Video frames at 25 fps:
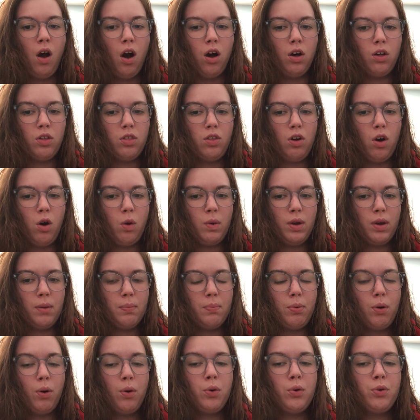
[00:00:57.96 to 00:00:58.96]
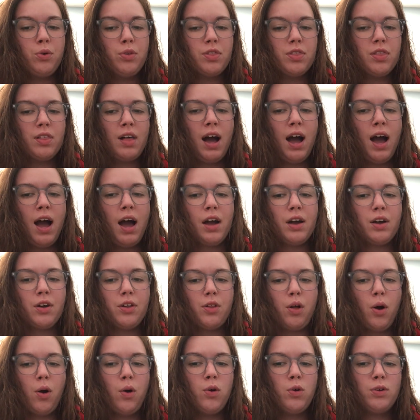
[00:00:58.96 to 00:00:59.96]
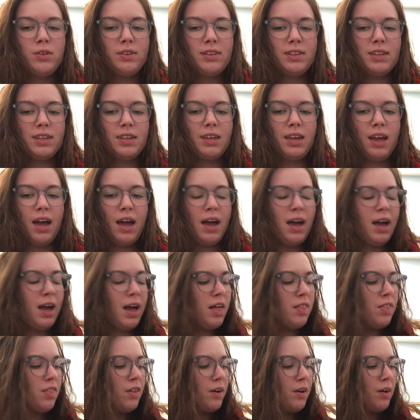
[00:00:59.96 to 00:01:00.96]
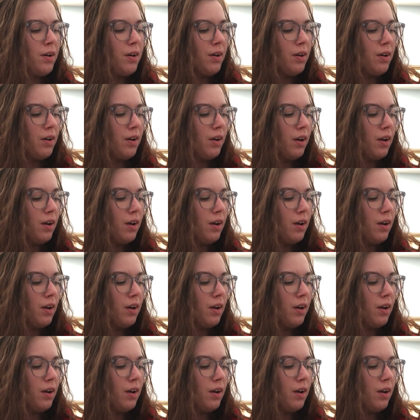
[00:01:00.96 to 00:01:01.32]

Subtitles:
Although we both lie close together,